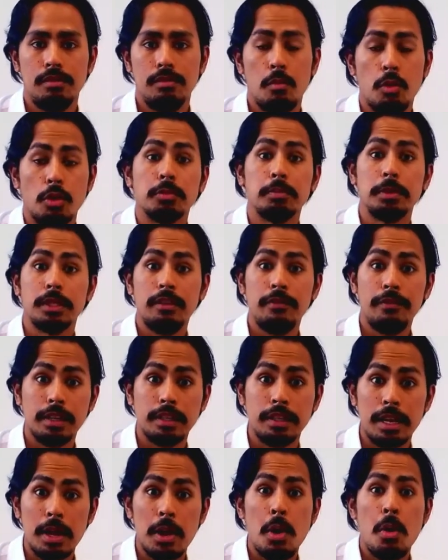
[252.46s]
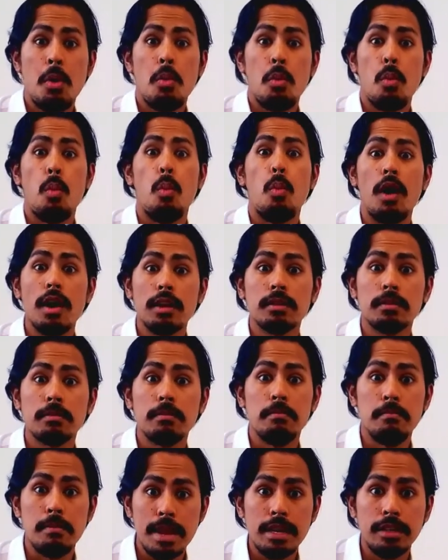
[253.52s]
More specifically,
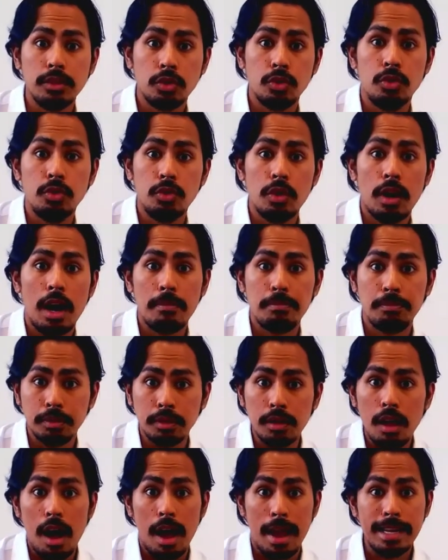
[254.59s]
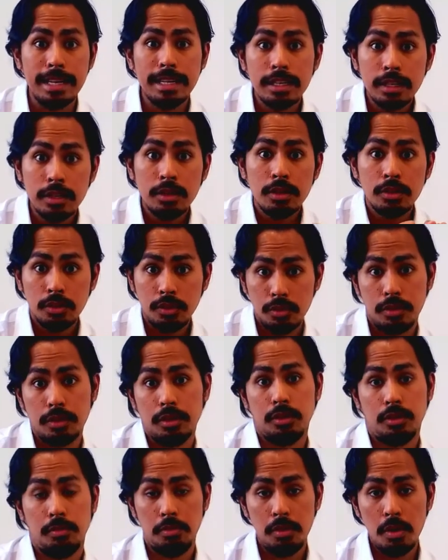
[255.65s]
what makes you apply to
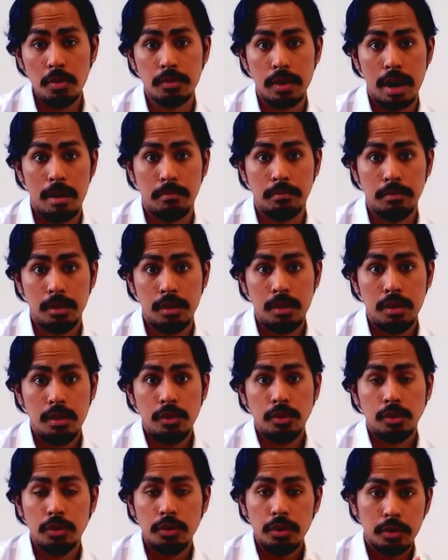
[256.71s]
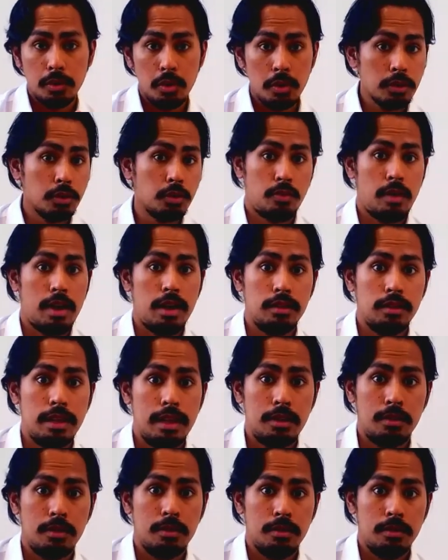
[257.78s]
this program? So you're going to write a
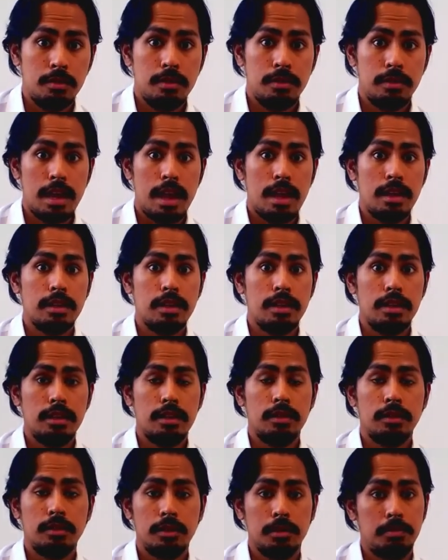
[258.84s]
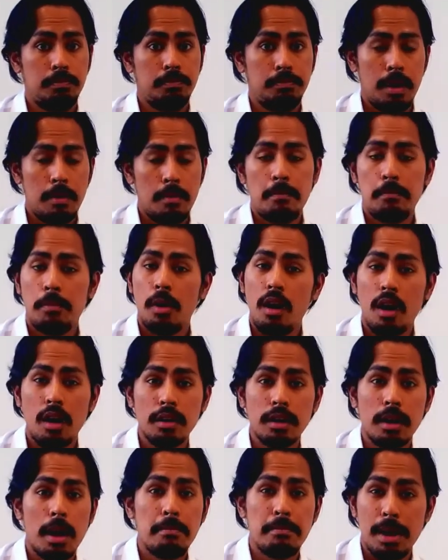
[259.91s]
letter that is
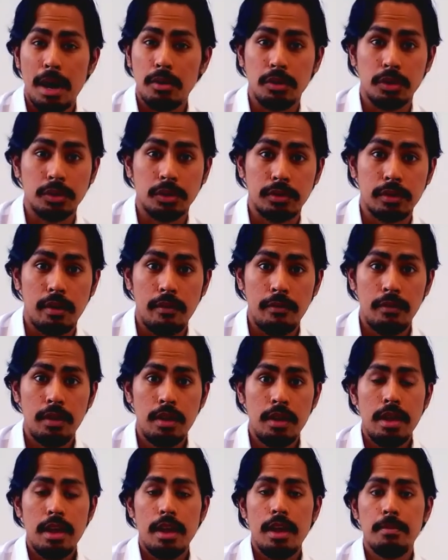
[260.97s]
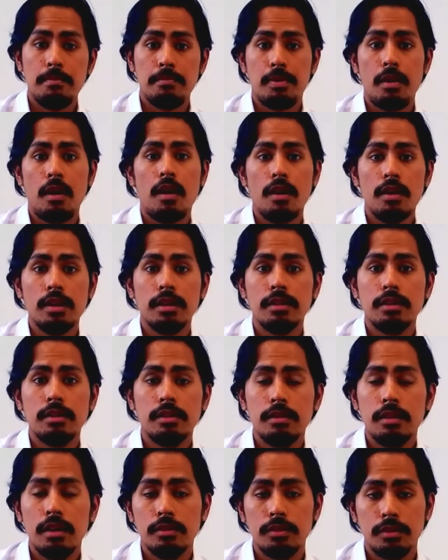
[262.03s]
part about yourself and
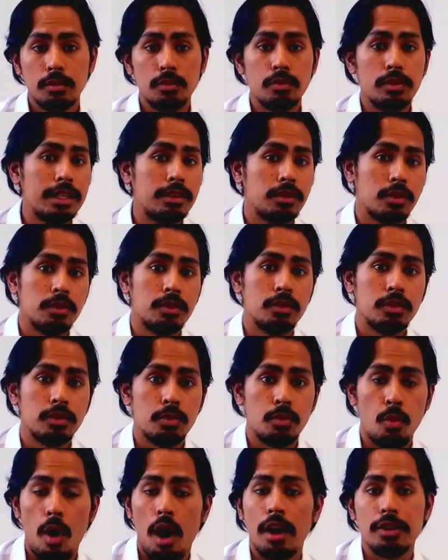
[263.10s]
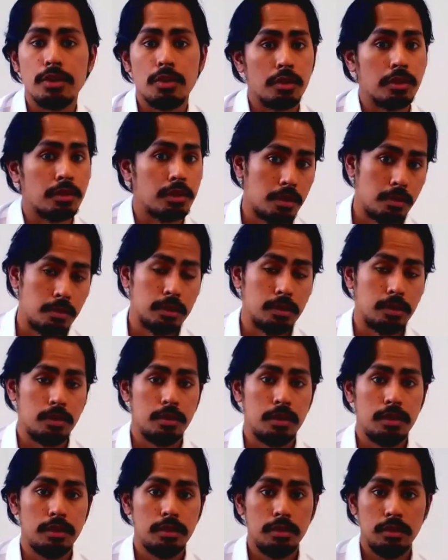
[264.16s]
part the reasons why you're going to
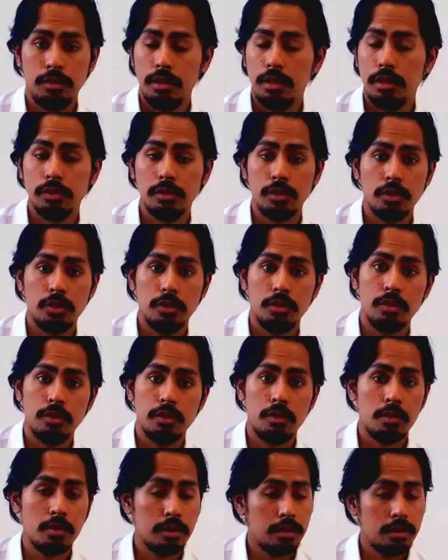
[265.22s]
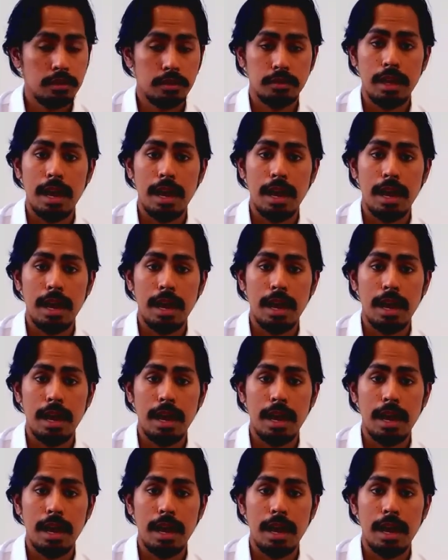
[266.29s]
this institute or this